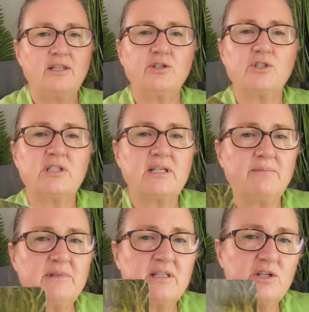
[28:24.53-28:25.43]
There's
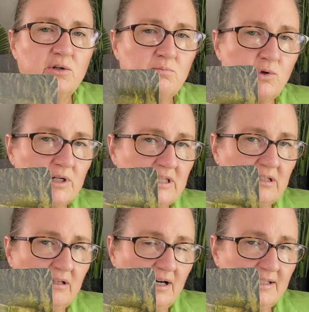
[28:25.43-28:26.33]
something that you're mourning
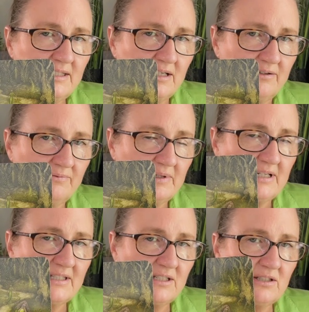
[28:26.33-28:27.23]
the loss of, and
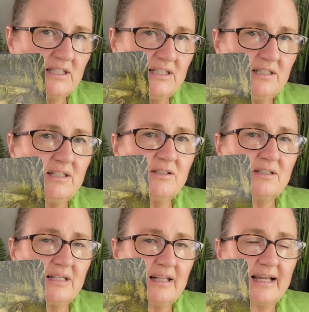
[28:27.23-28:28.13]

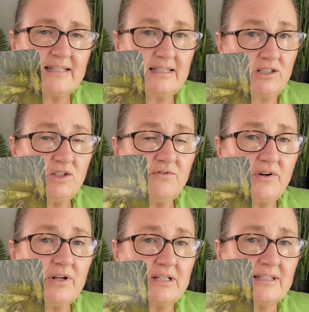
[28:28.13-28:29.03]
like I said, this is a
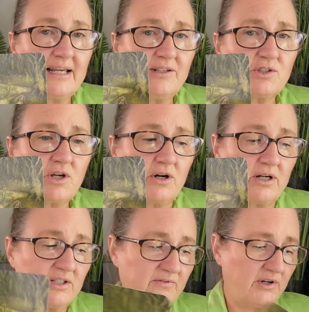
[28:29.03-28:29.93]
very intense
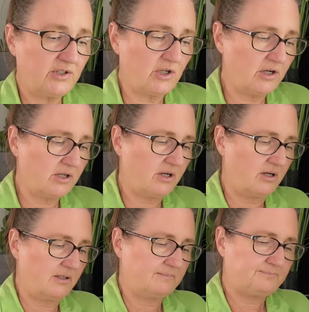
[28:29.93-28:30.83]
card. It's a very dark
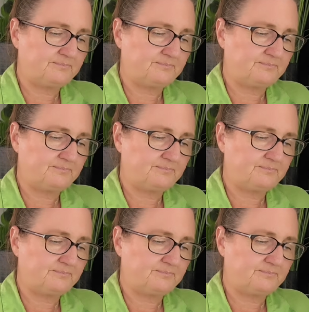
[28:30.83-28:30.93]
card.